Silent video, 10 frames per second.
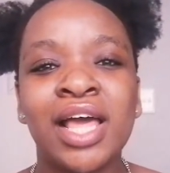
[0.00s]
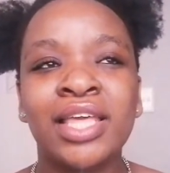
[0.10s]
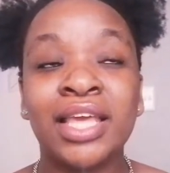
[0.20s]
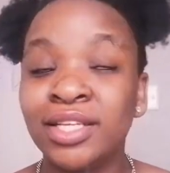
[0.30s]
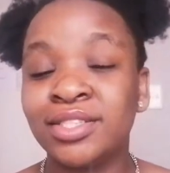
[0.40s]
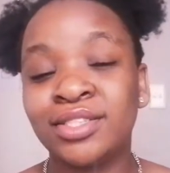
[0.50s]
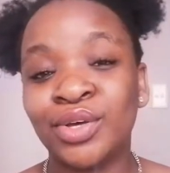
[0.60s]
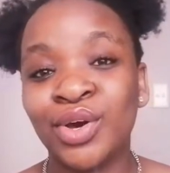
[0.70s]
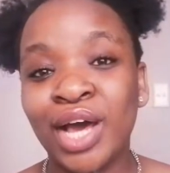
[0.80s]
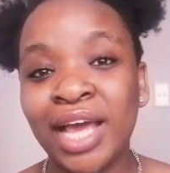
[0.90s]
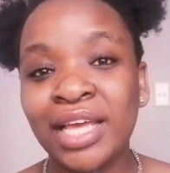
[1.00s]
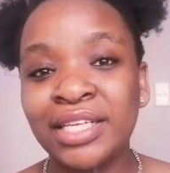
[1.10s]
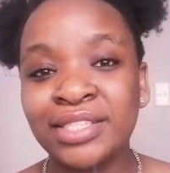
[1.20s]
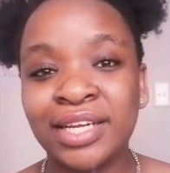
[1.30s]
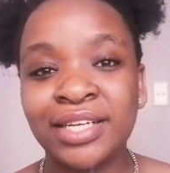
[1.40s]
Yes, so
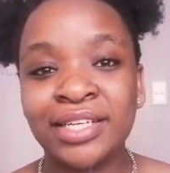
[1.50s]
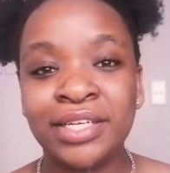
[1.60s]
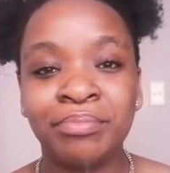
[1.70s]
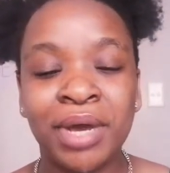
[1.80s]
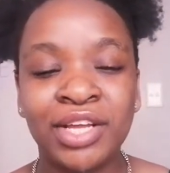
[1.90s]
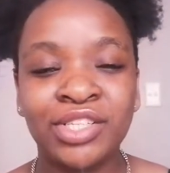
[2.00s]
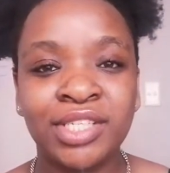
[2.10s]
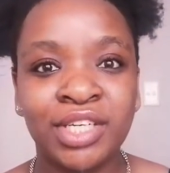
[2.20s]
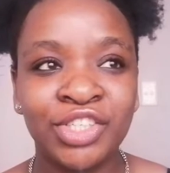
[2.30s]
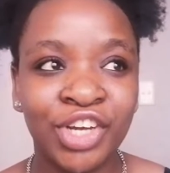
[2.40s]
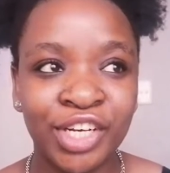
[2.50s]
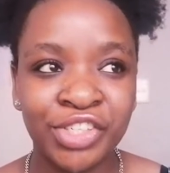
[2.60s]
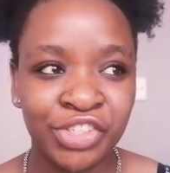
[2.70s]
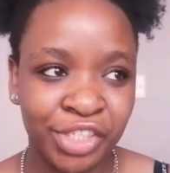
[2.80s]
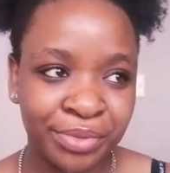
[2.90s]
I studied
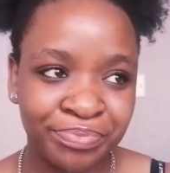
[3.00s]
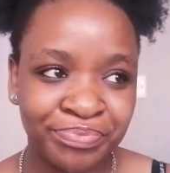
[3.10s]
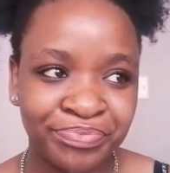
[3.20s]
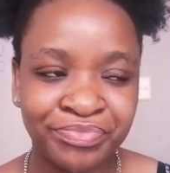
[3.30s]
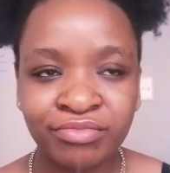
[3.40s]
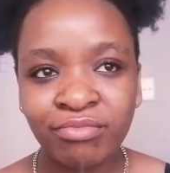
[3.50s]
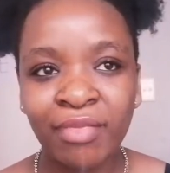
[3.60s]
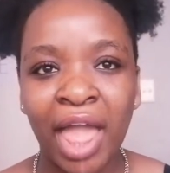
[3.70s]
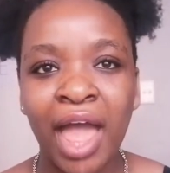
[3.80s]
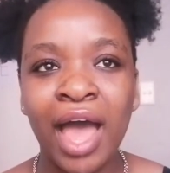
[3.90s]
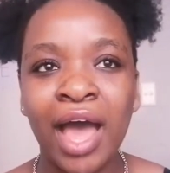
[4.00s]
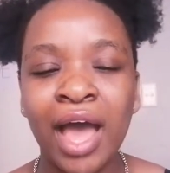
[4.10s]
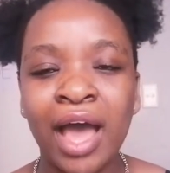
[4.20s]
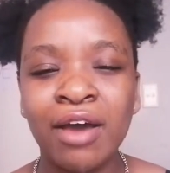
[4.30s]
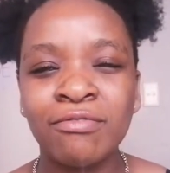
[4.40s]
biotechnology
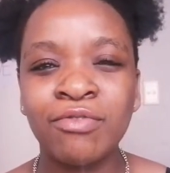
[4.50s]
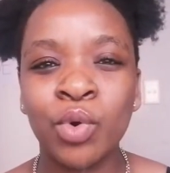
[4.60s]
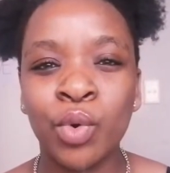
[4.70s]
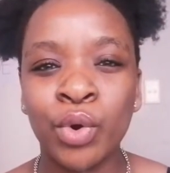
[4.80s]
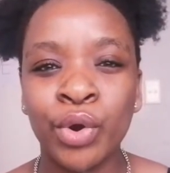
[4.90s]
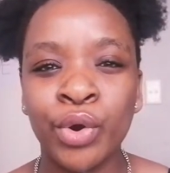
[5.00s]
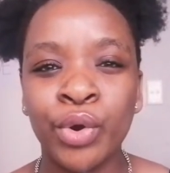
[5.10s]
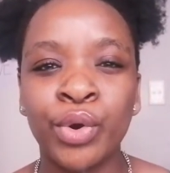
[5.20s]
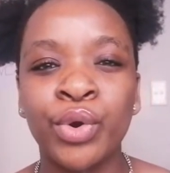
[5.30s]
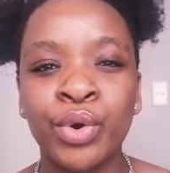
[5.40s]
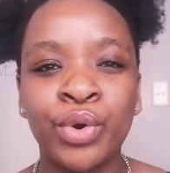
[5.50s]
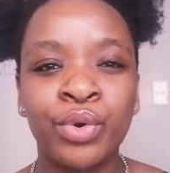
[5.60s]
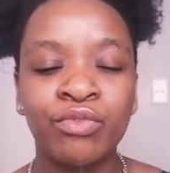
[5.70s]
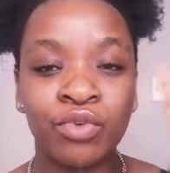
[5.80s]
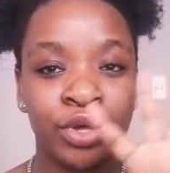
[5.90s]
for
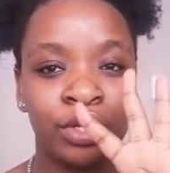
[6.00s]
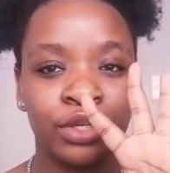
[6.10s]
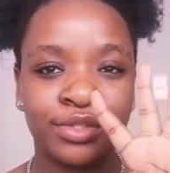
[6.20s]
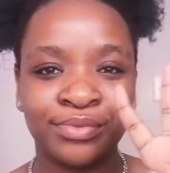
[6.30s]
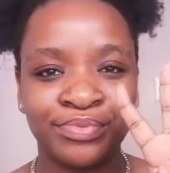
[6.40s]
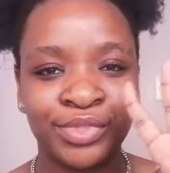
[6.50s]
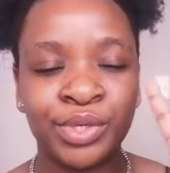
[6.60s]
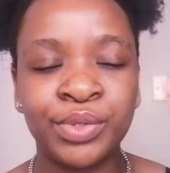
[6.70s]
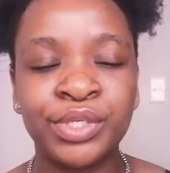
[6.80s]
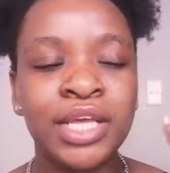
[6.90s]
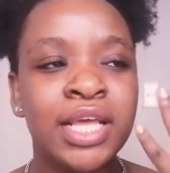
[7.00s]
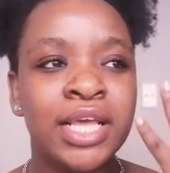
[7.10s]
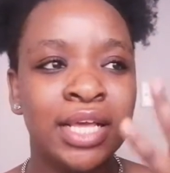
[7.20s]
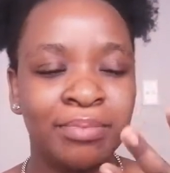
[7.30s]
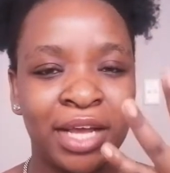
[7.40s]
4 years. So
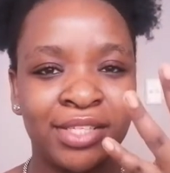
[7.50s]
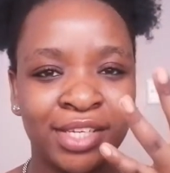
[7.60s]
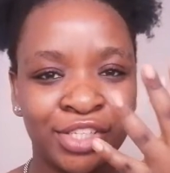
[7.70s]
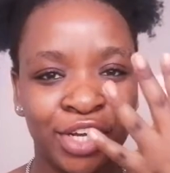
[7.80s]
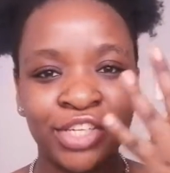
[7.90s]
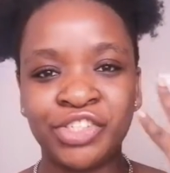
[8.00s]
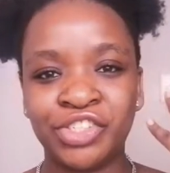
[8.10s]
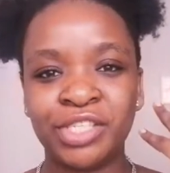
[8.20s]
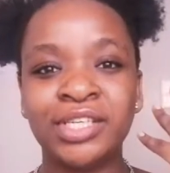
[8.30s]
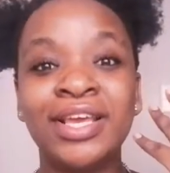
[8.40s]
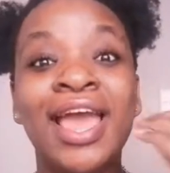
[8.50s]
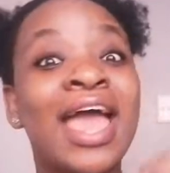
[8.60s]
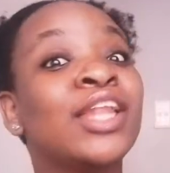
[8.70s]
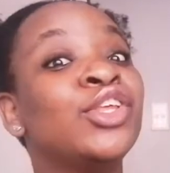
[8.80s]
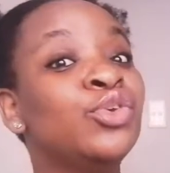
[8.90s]
biotechnology
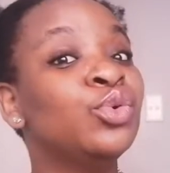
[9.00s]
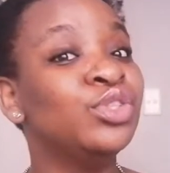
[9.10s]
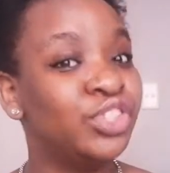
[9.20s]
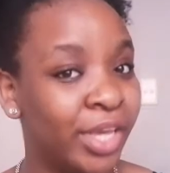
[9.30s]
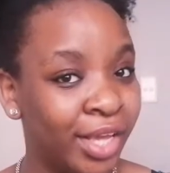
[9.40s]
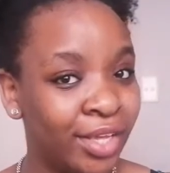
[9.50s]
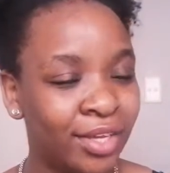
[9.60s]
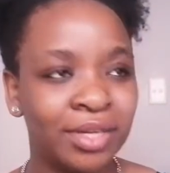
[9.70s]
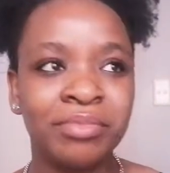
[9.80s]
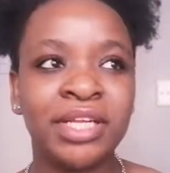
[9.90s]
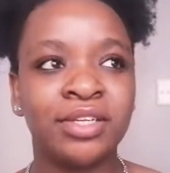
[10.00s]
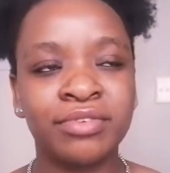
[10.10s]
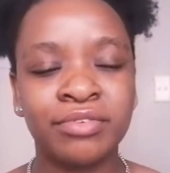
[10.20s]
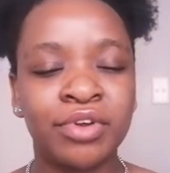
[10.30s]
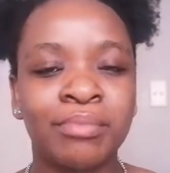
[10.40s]
at UJ, it may
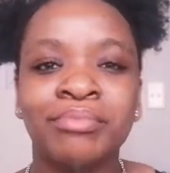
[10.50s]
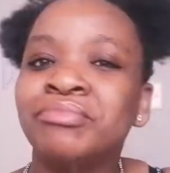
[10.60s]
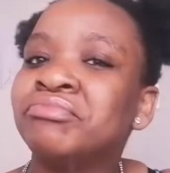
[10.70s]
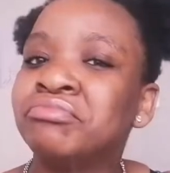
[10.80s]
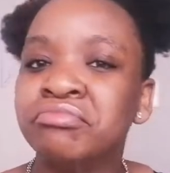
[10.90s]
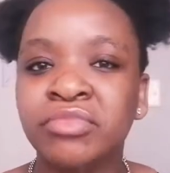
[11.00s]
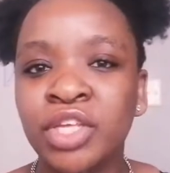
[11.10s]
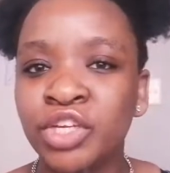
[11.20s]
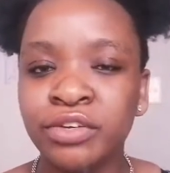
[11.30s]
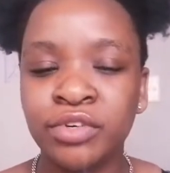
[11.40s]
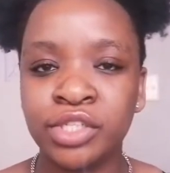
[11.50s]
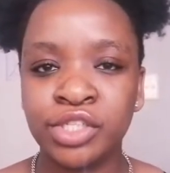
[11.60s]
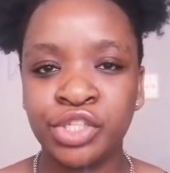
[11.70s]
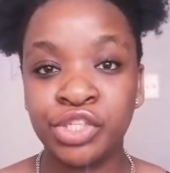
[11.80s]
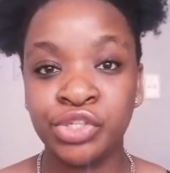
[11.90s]
differ from
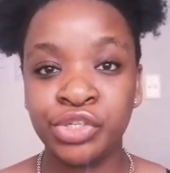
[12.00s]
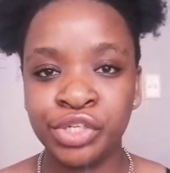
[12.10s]
university to